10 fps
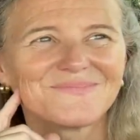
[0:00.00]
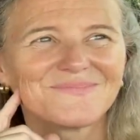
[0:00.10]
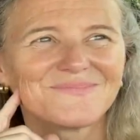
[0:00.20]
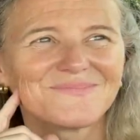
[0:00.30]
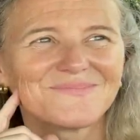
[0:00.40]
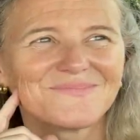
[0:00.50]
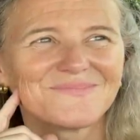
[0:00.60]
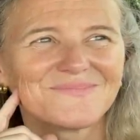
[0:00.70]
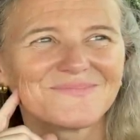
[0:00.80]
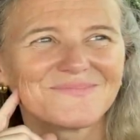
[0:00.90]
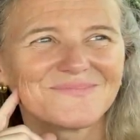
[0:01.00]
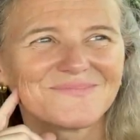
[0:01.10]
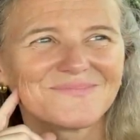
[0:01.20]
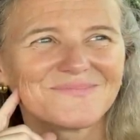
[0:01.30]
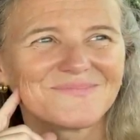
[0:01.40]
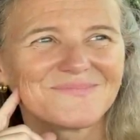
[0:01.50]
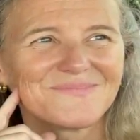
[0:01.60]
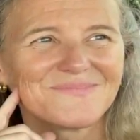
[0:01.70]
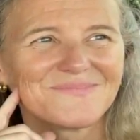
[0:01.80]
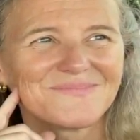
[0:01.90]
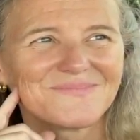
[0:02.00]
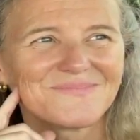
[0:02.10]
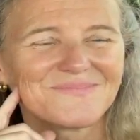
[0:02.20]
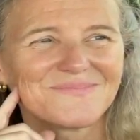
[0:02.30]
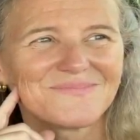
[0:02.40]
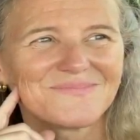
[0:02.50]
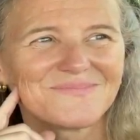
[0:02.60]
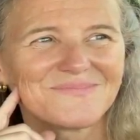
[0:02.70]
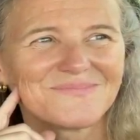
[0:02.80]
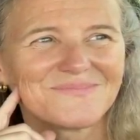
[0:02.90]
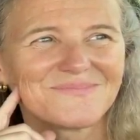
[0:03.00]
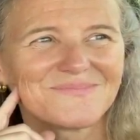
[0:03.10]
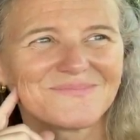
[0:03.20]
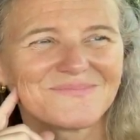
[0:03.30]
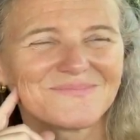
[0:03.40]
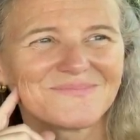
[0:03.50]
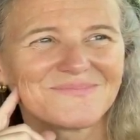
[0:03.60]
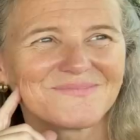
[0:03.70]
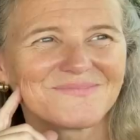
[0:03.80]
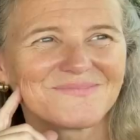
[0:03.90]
This person isn't speaking.